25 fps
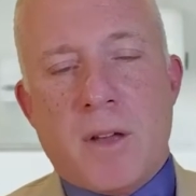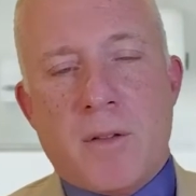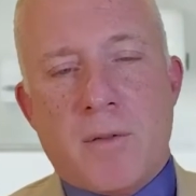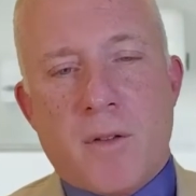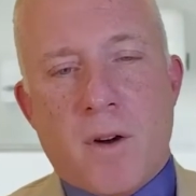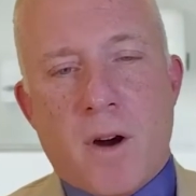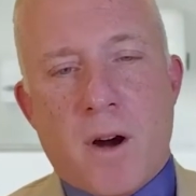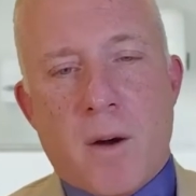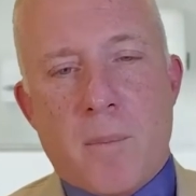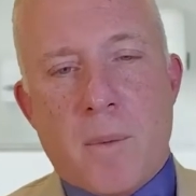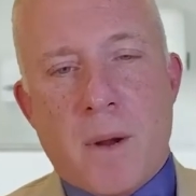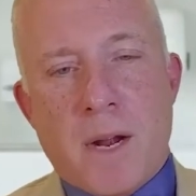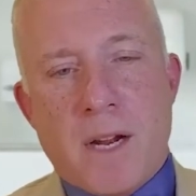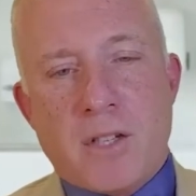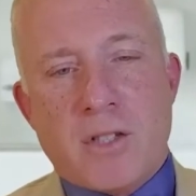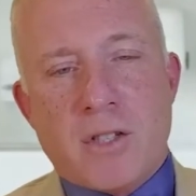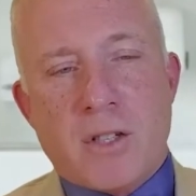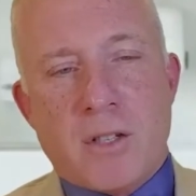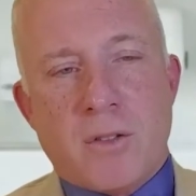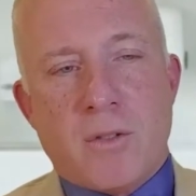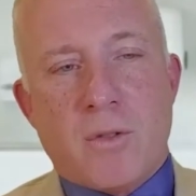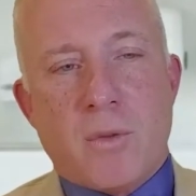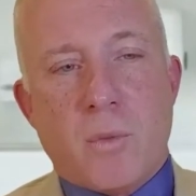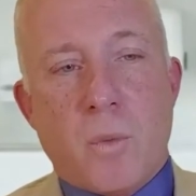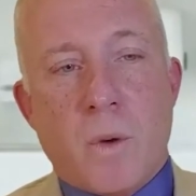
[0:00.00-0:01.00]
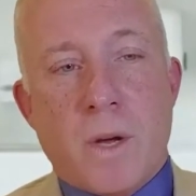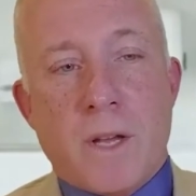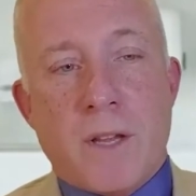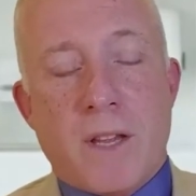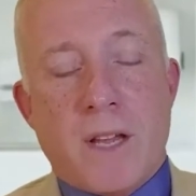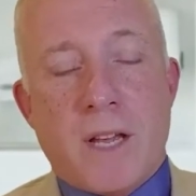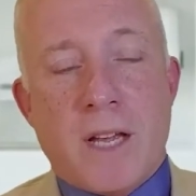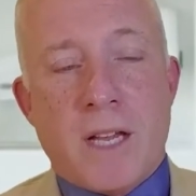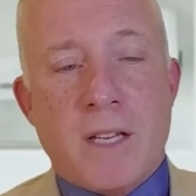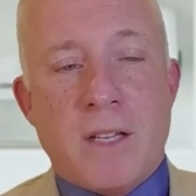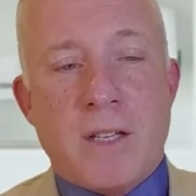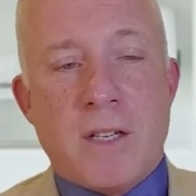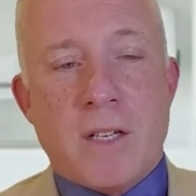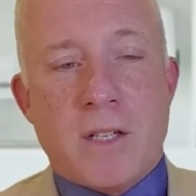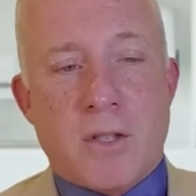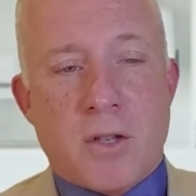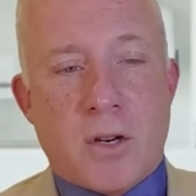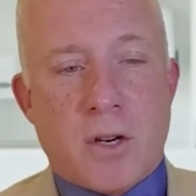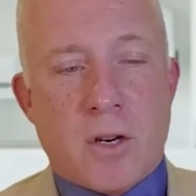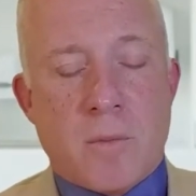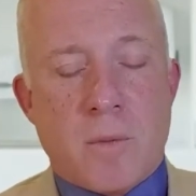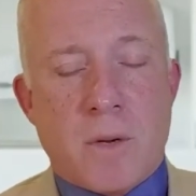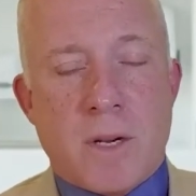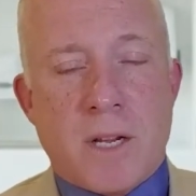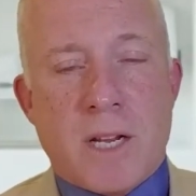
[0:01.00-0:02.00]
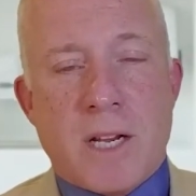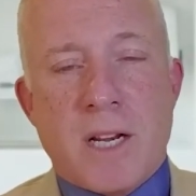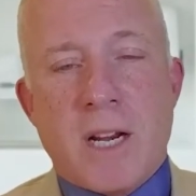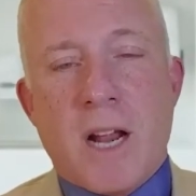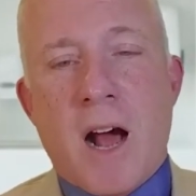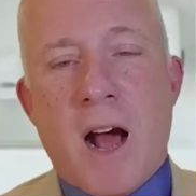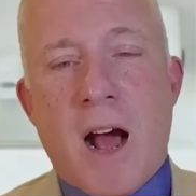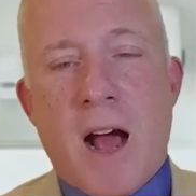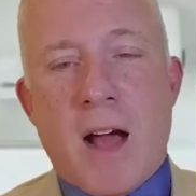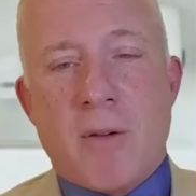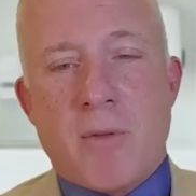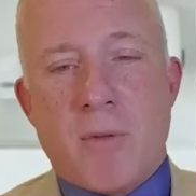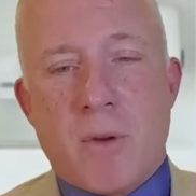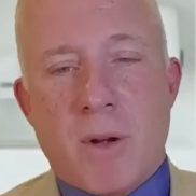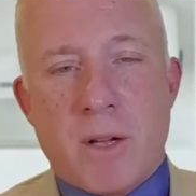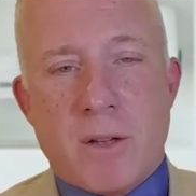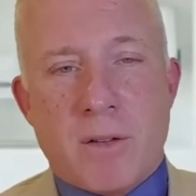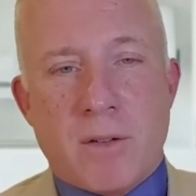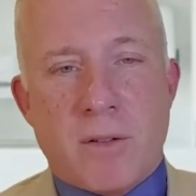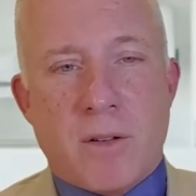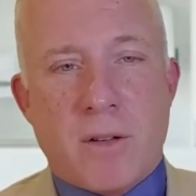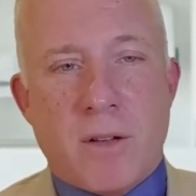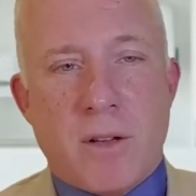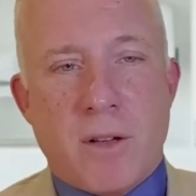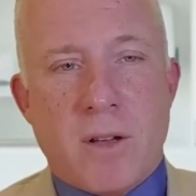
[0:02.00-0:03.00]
for our patients with indeterminate and high risk